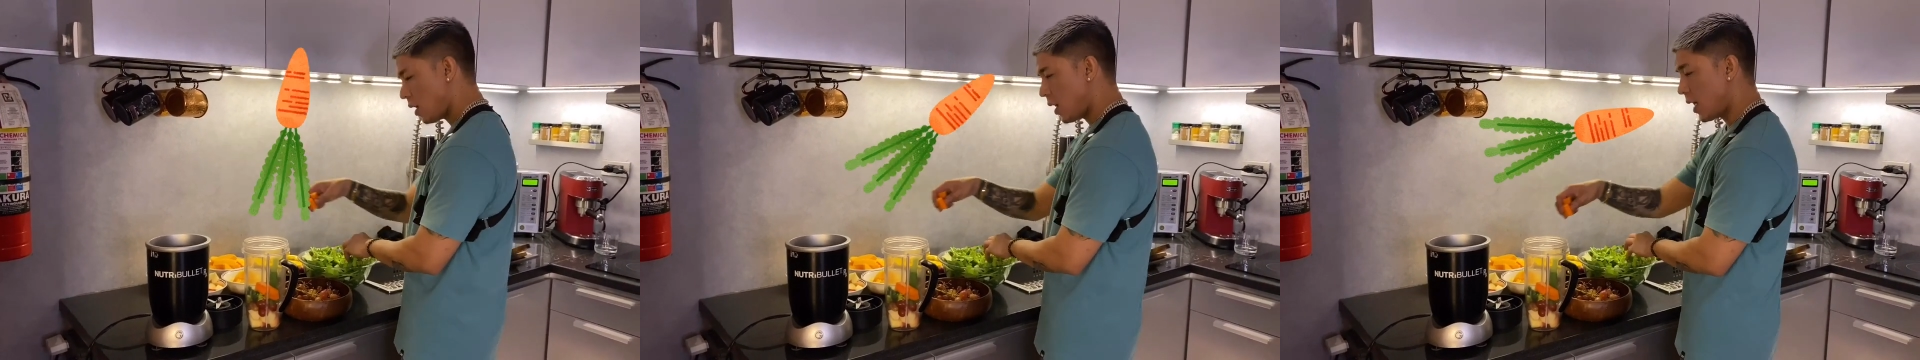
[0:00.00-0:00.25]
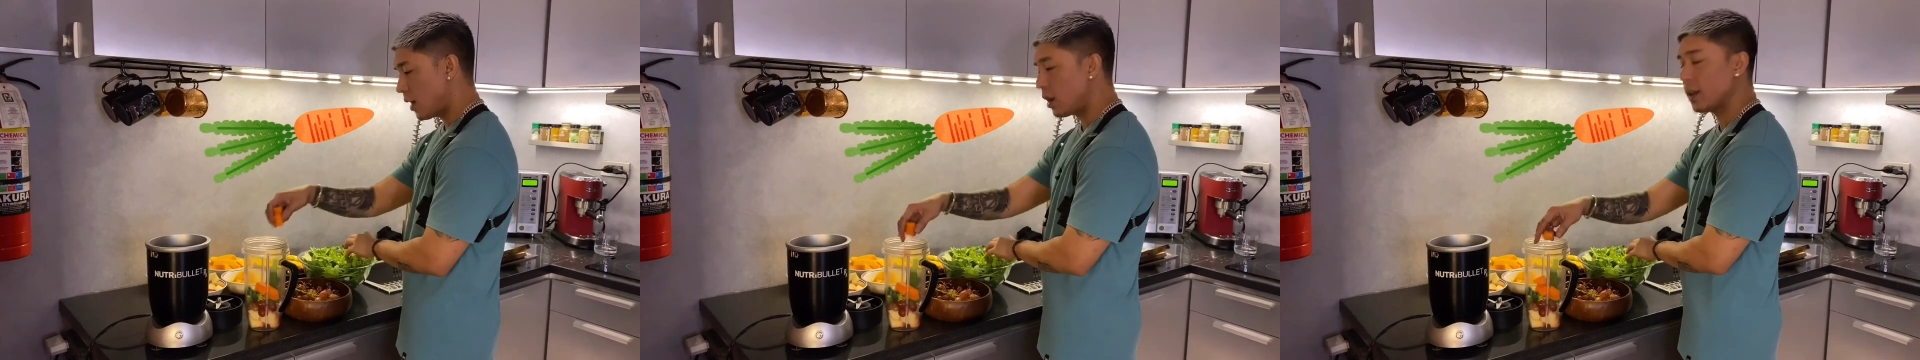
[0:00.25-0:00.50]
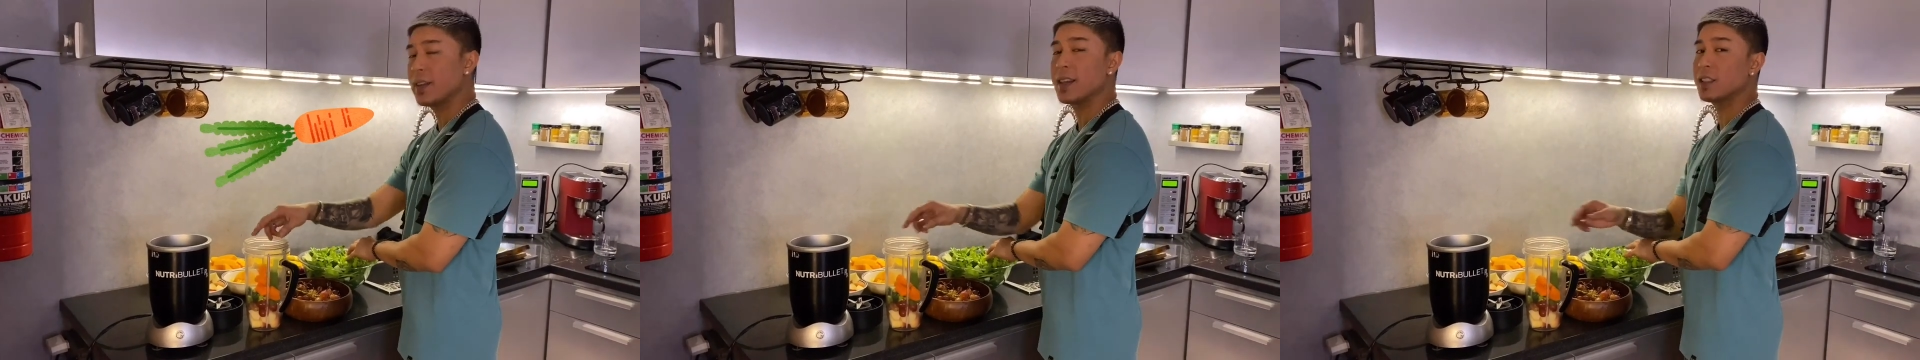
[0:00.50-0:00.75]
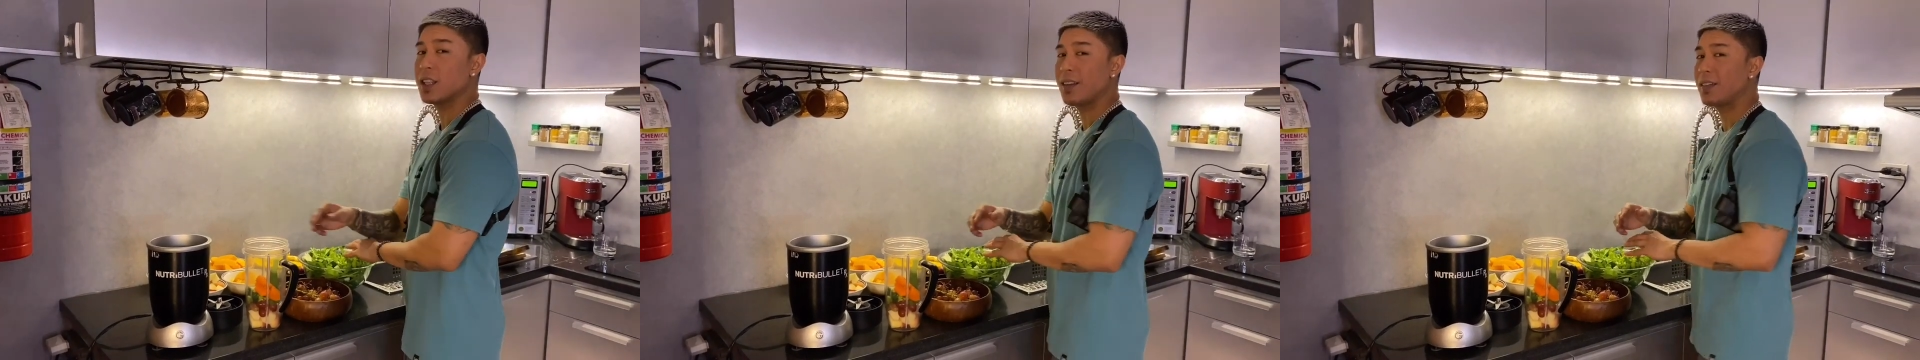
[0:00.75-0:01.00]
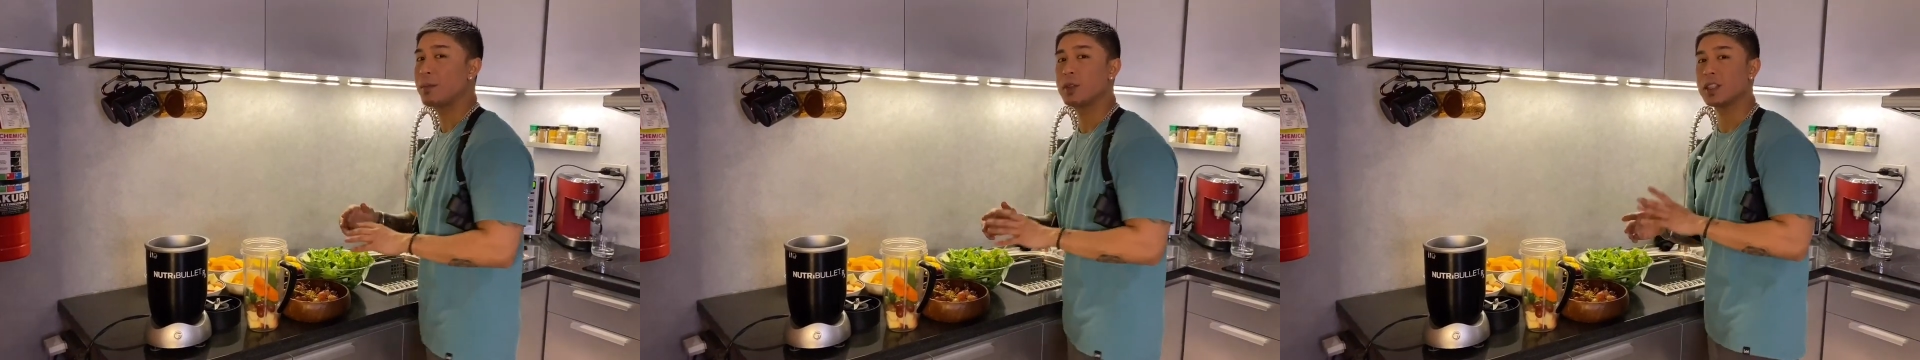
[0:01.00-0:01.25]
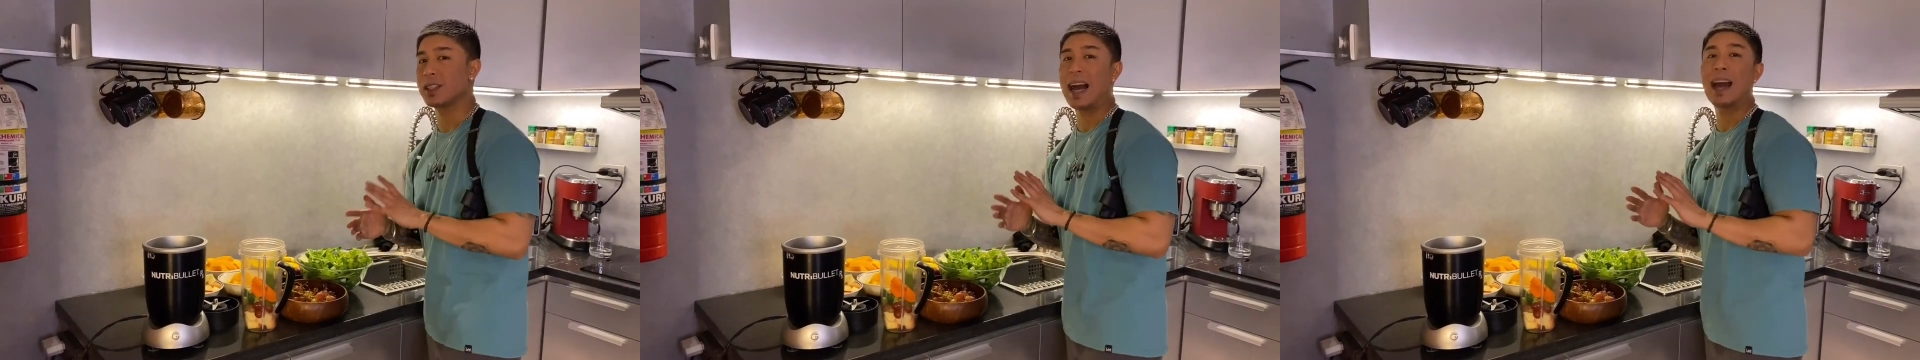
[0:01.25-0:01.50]
And all of this stuff I'm
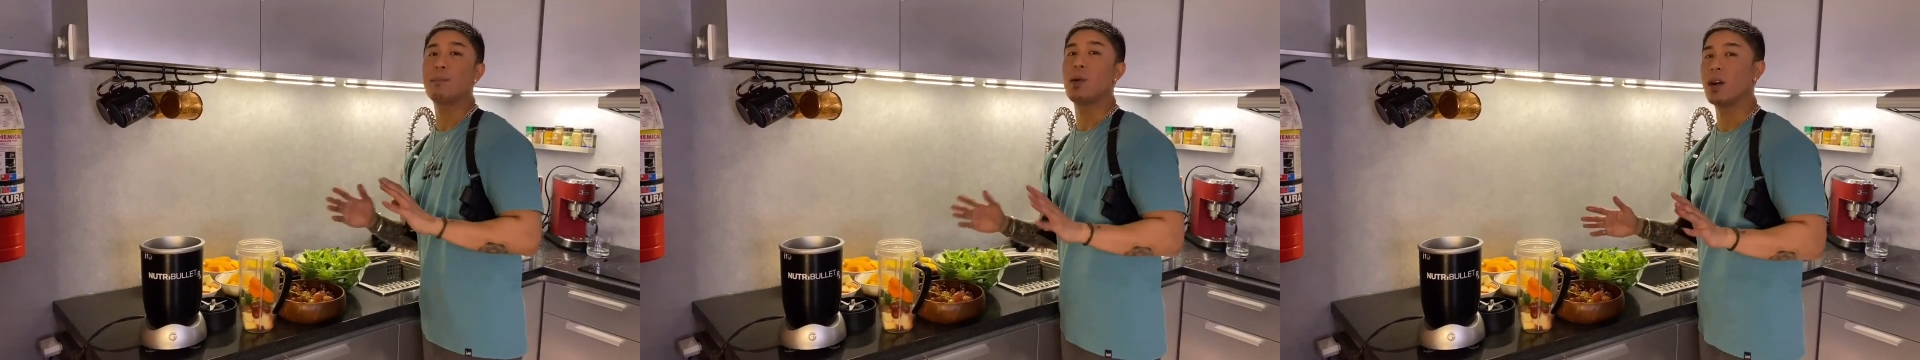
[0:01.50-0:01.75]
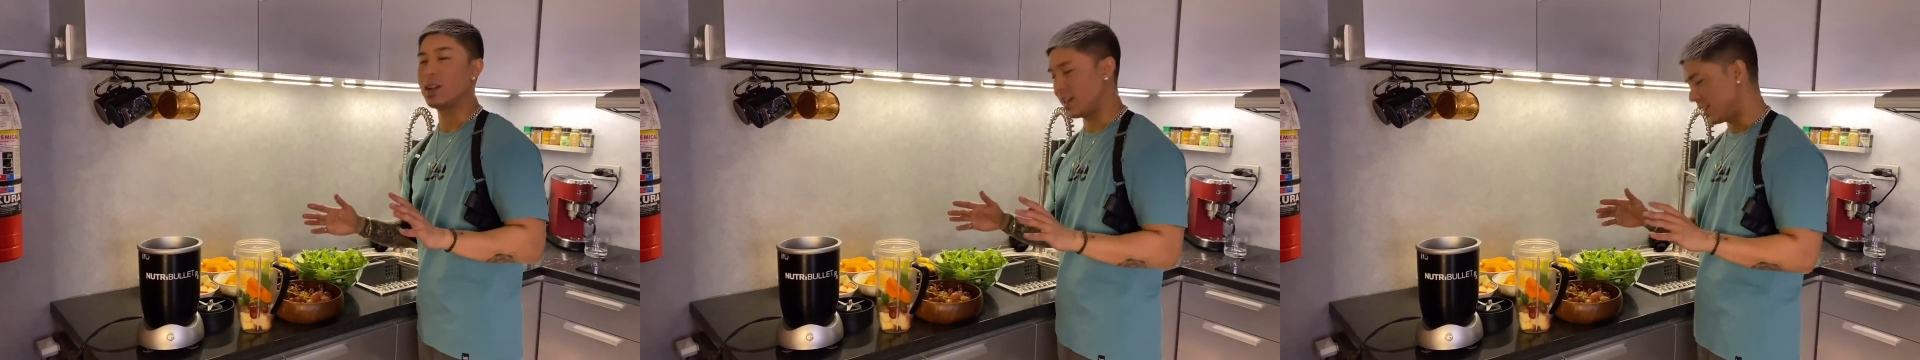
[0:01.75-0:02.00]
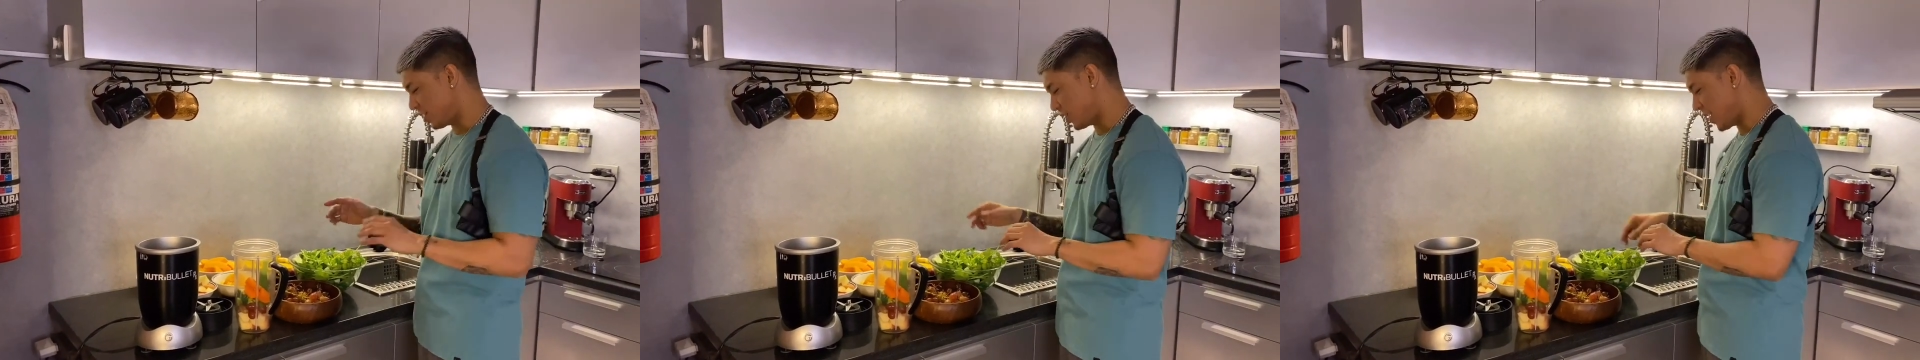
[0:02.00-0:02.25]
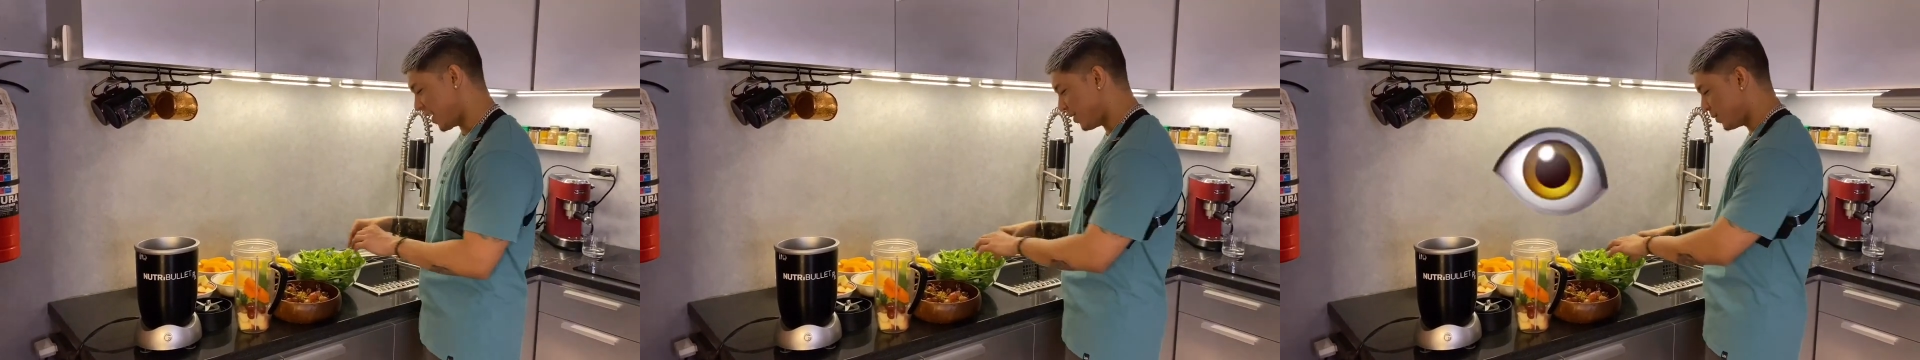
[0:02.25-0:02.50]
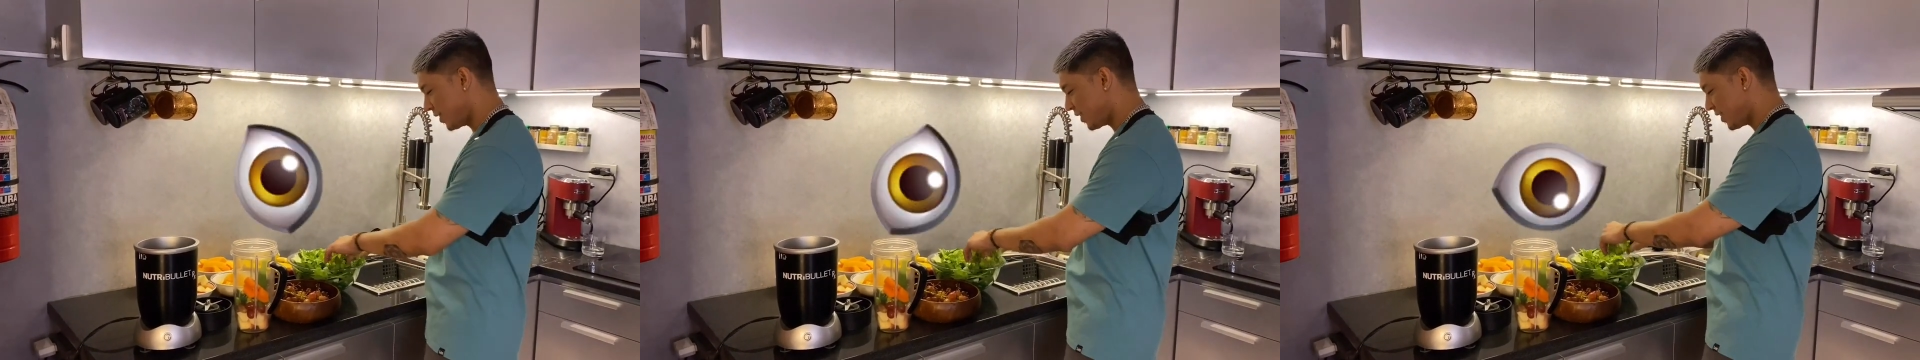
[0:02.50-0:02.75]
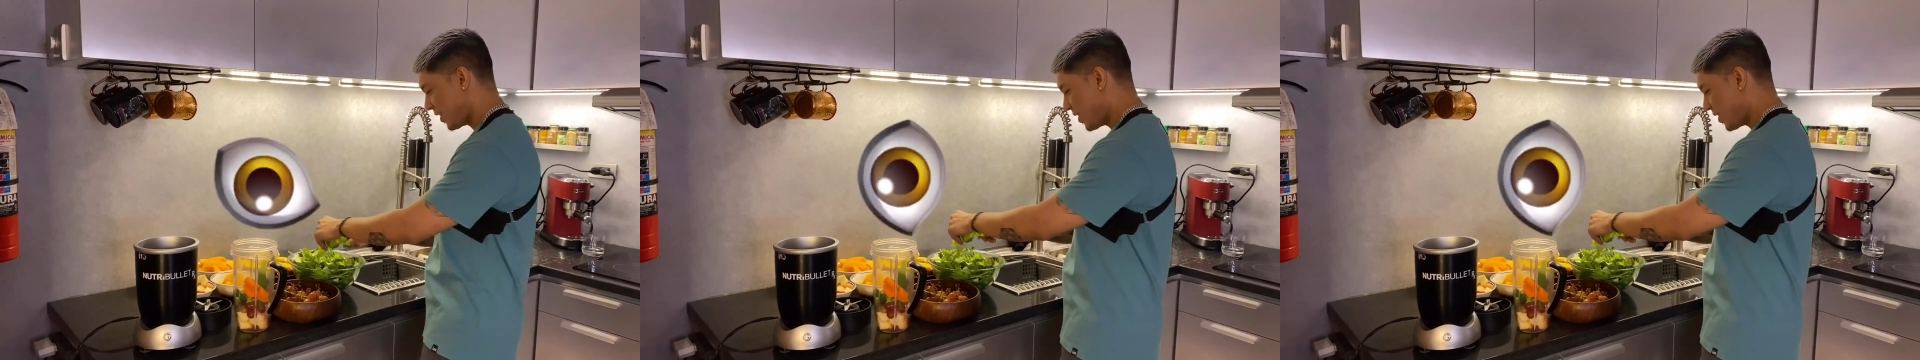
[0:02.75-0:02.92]
just eyeballing. Okay, I'm just.